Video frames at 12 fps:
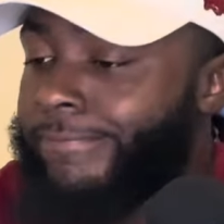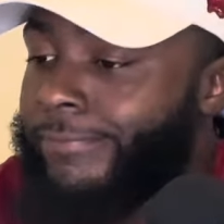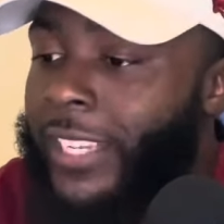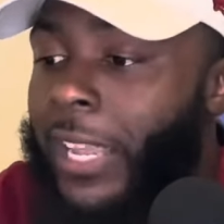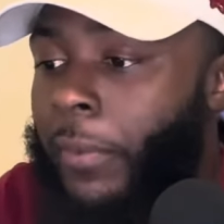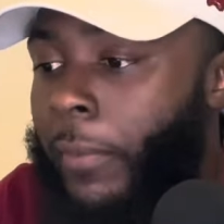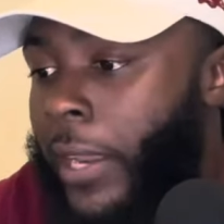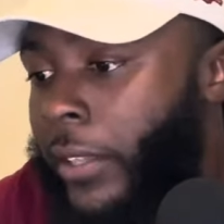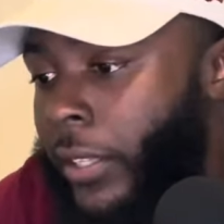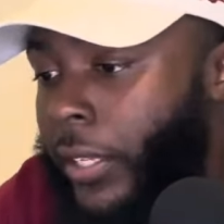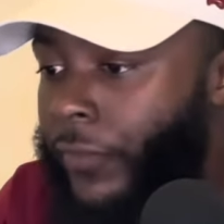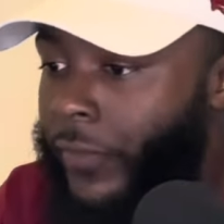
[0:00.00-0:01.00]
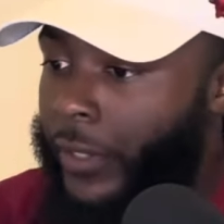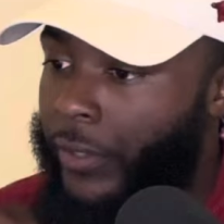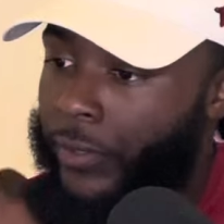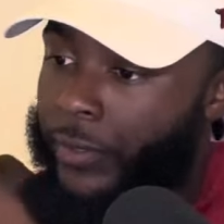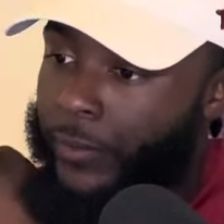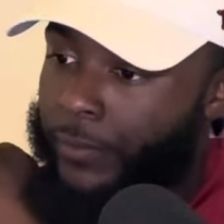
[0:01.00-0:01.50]
Can't be mad at the
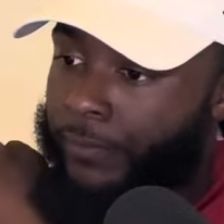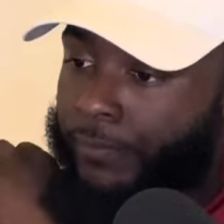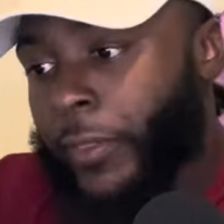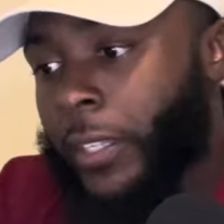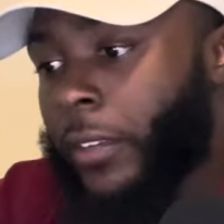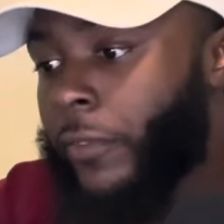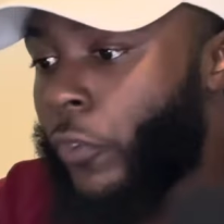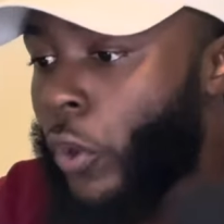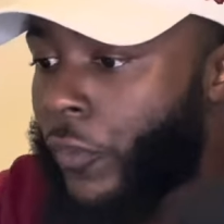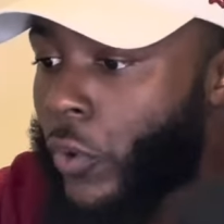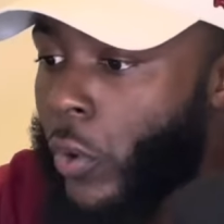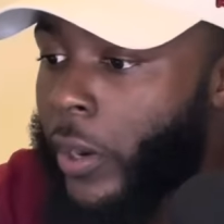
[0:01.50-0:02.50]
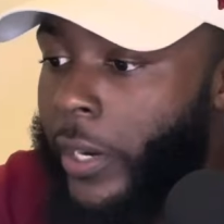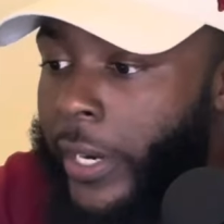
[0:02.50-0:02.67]
defense. Fourth quarter, they